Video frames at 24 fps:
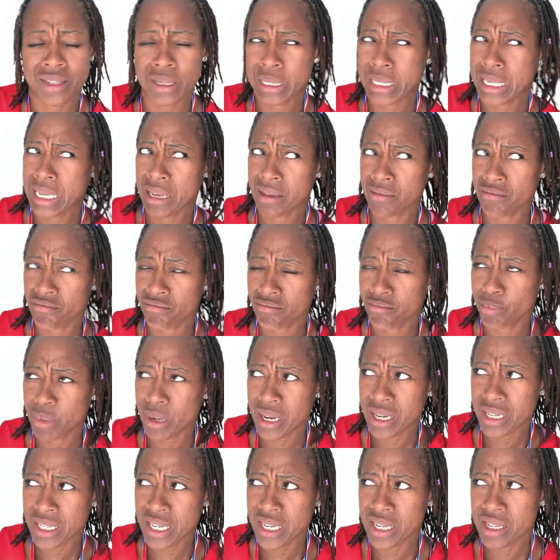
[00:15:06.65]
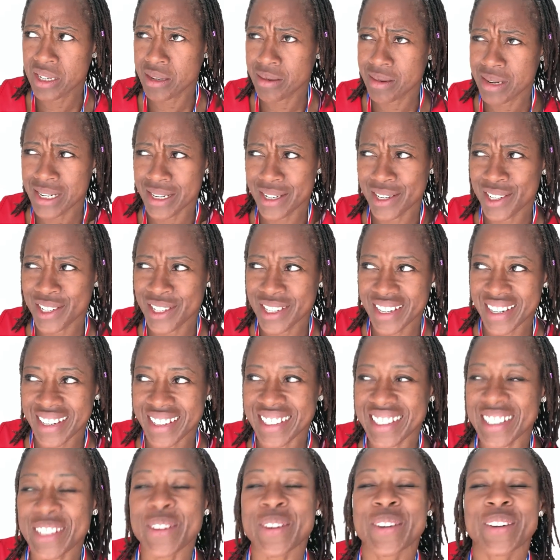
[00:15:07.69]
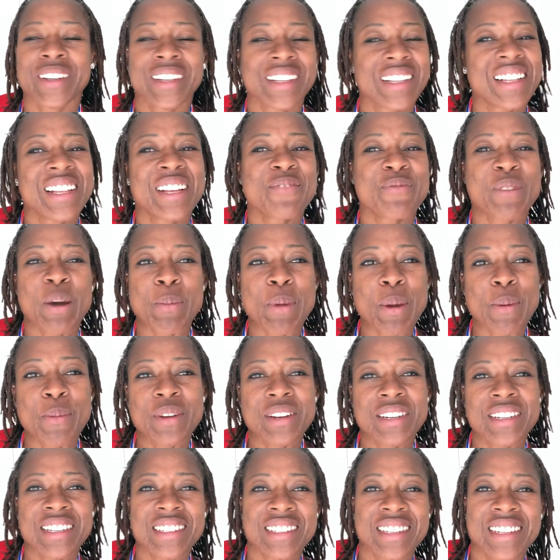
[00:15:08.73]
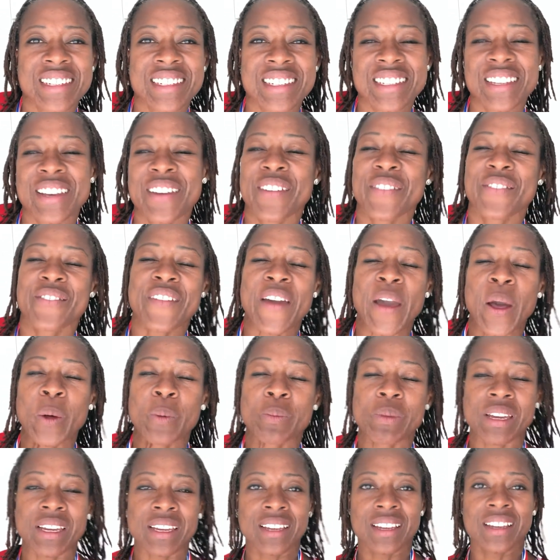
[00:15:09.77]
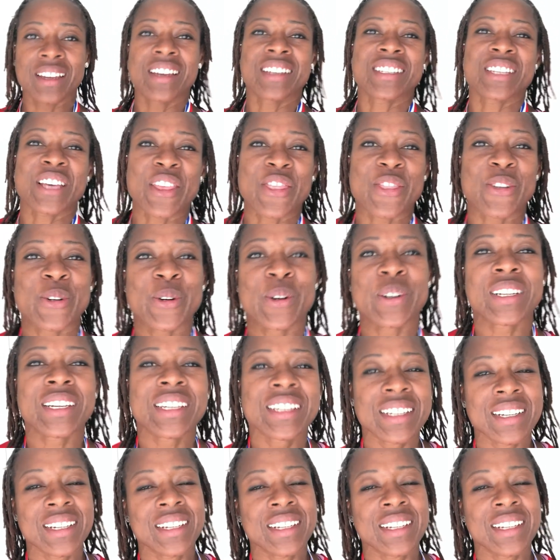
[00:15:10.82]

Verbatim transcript: I was like, but I didn't do it last year. So my memory doesn't fail me as I thought.